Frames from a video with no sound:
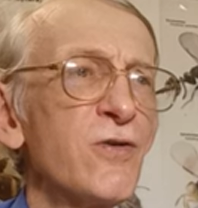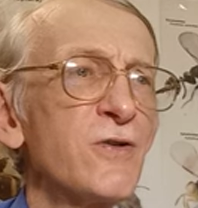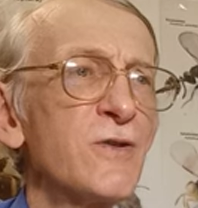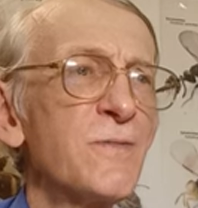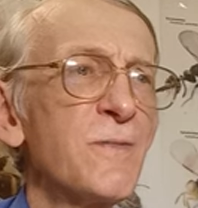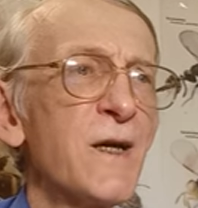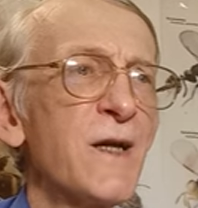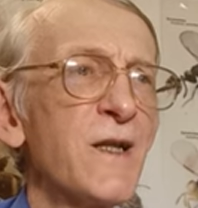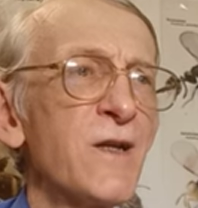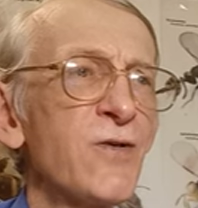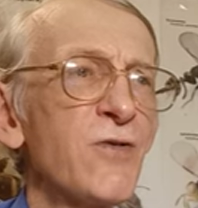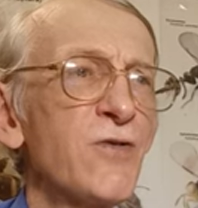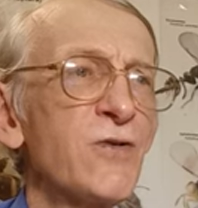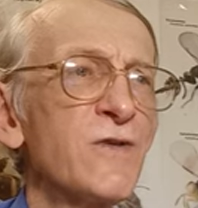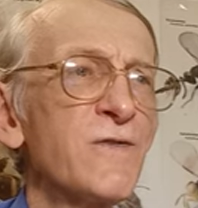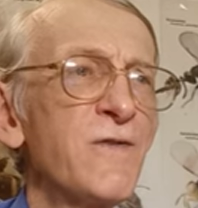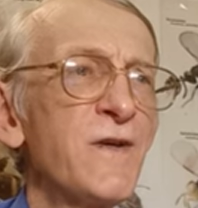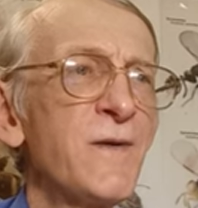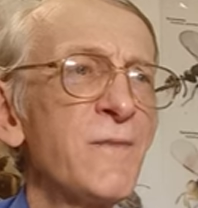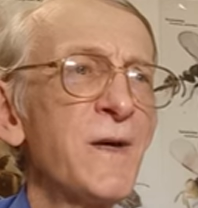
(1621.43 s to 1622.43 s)
is male, who
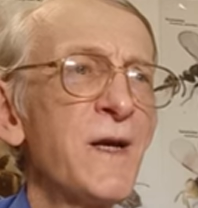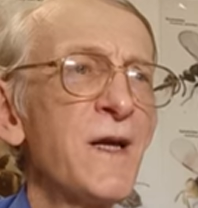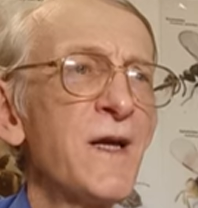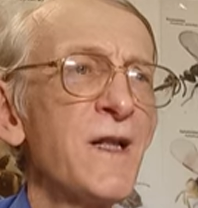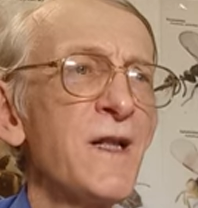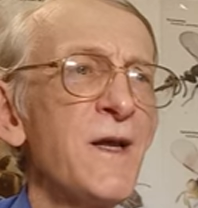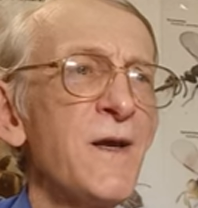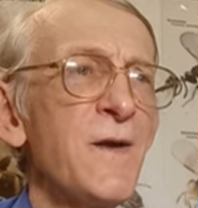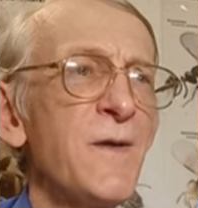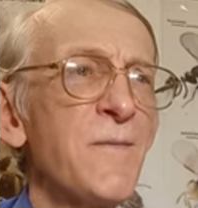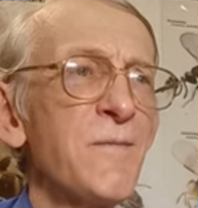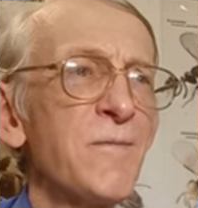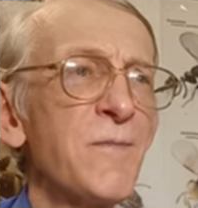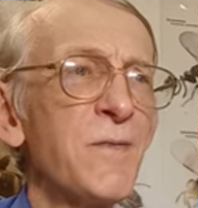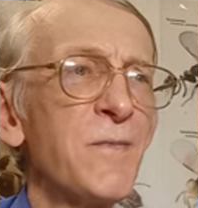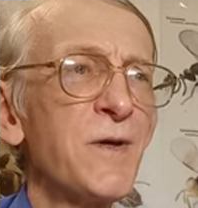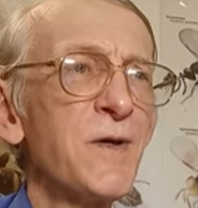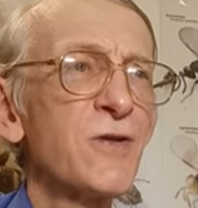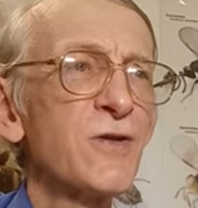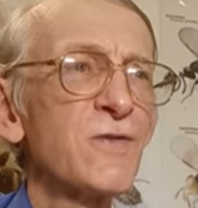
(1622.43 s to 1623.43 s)
is female,
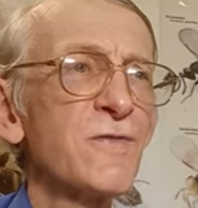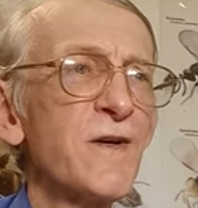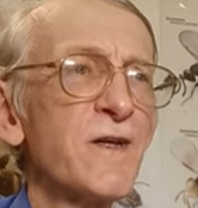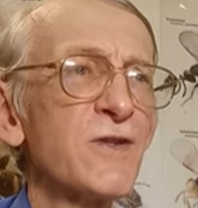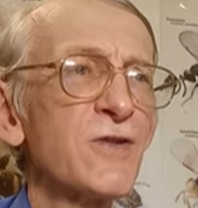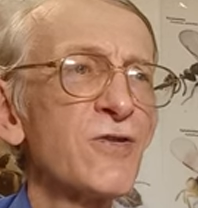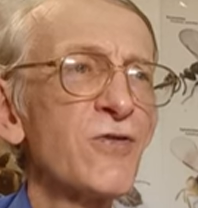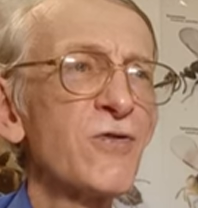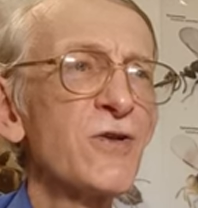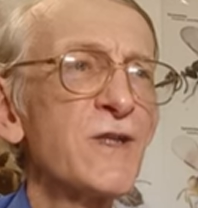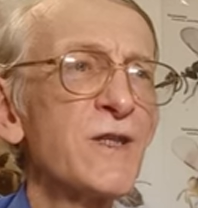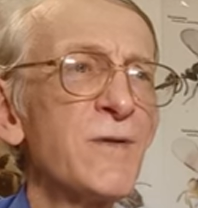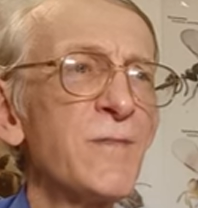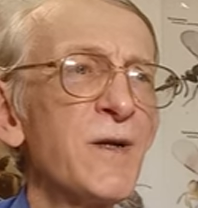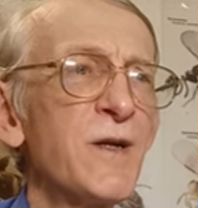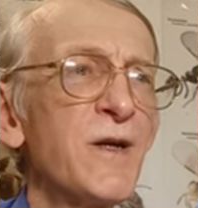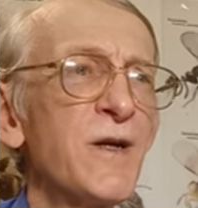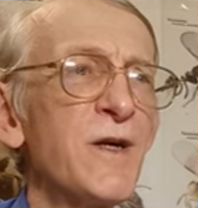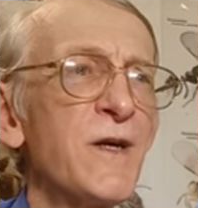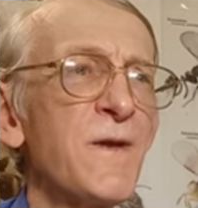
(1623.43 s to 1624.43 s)
but because they're so
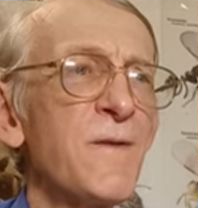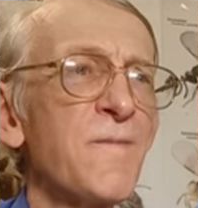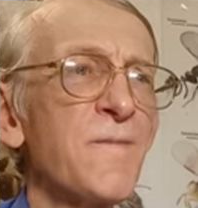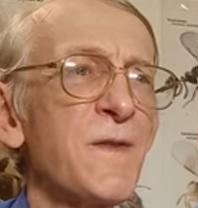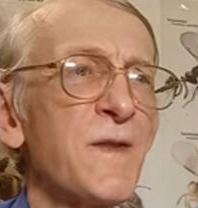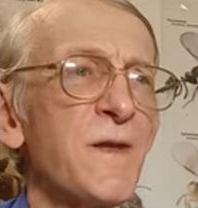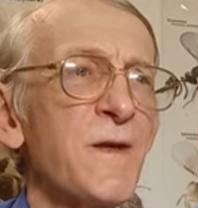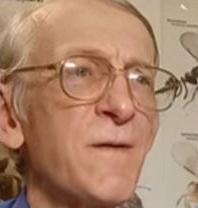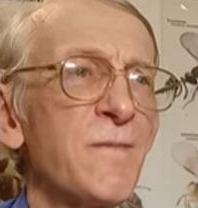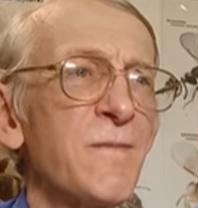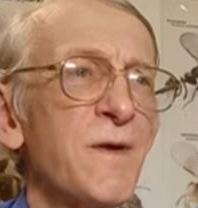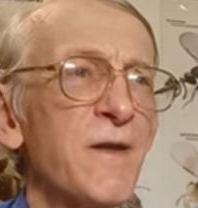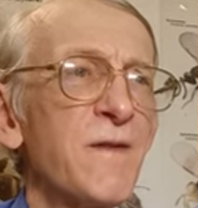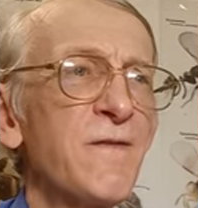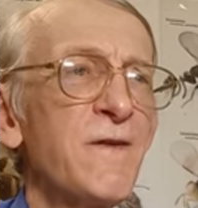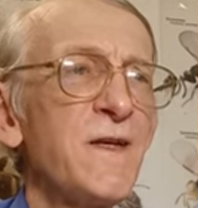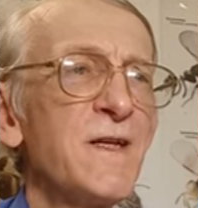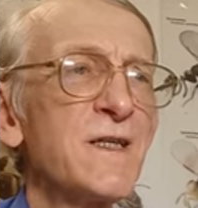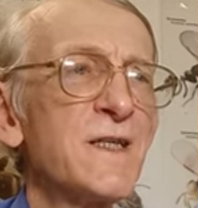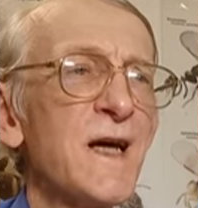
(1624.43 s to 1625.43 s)
similar. But
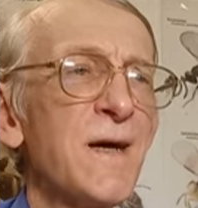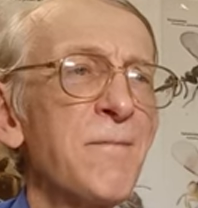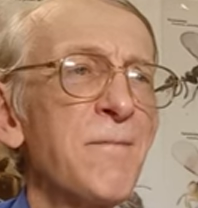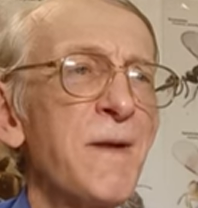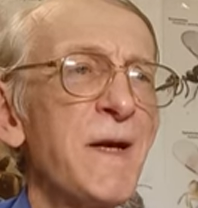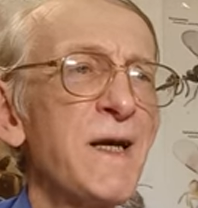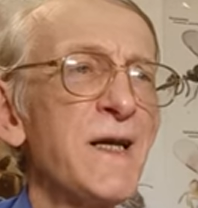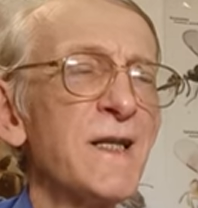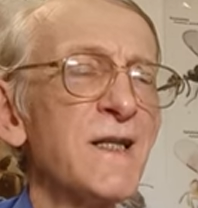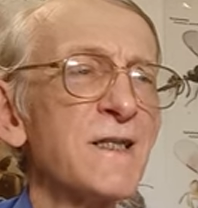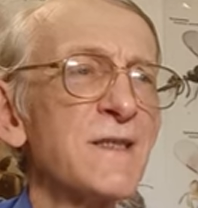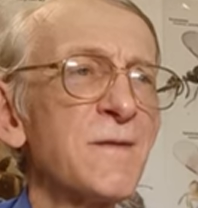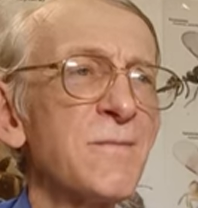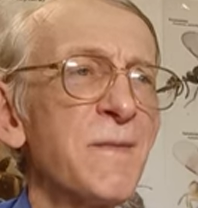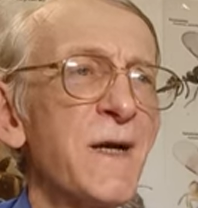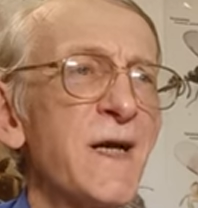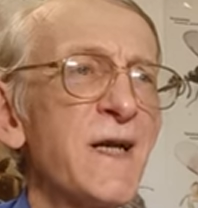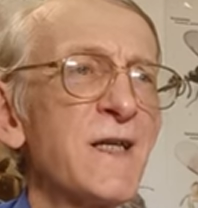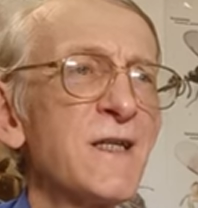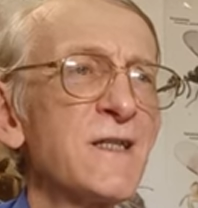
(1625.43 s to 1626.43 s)
these are males
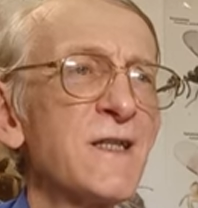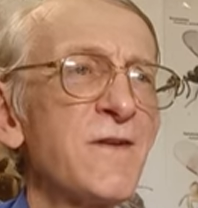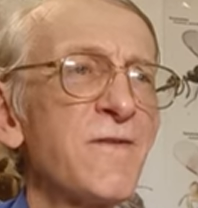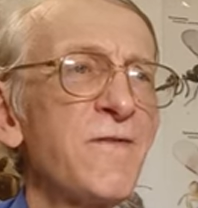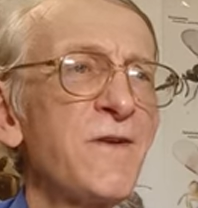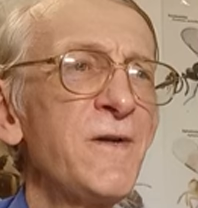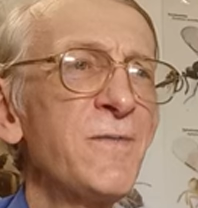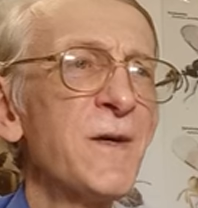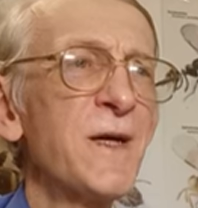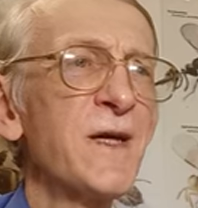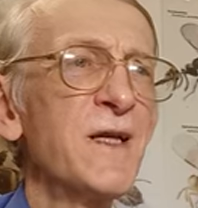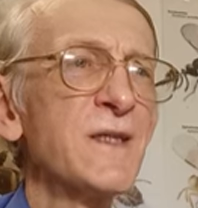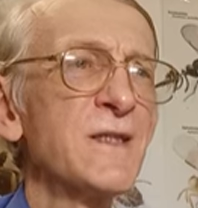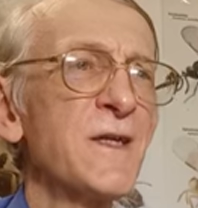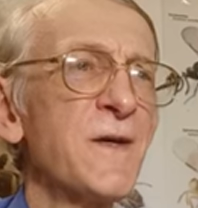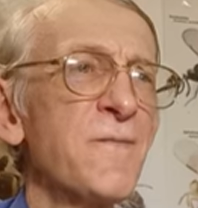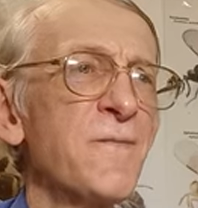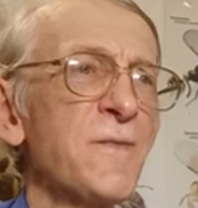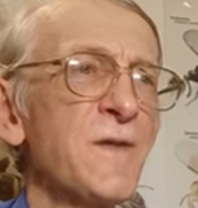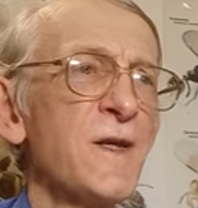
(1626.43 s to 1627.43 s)
and females.
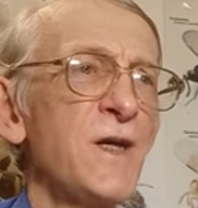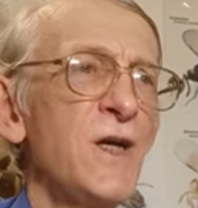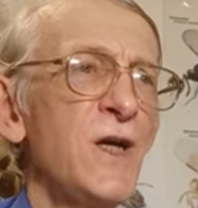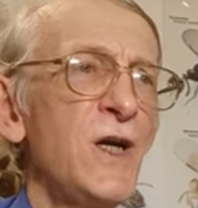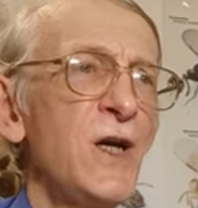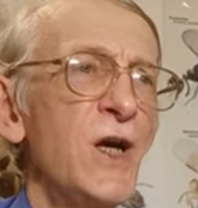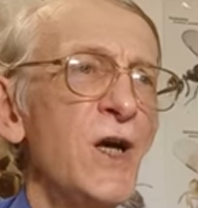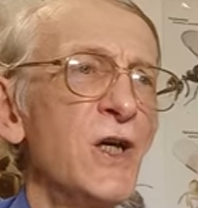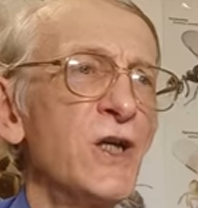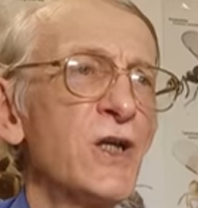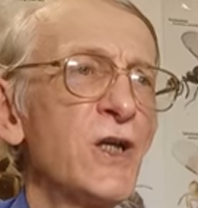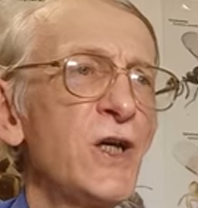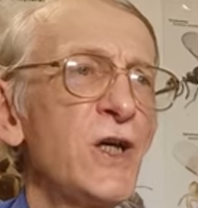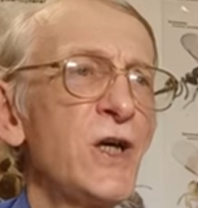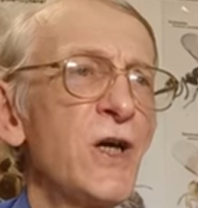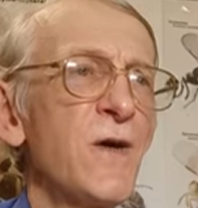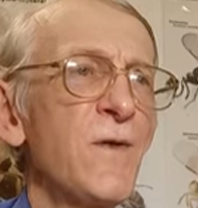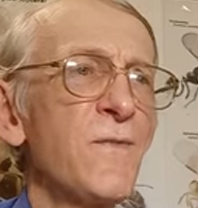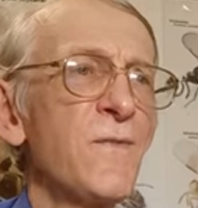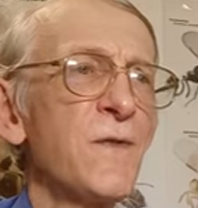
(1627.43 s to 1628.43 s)
And
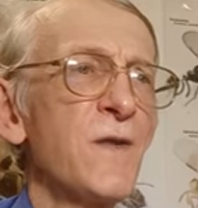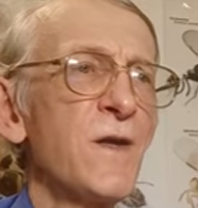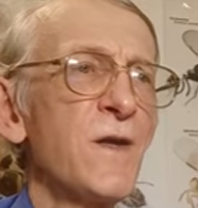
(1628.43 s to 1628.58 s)
here,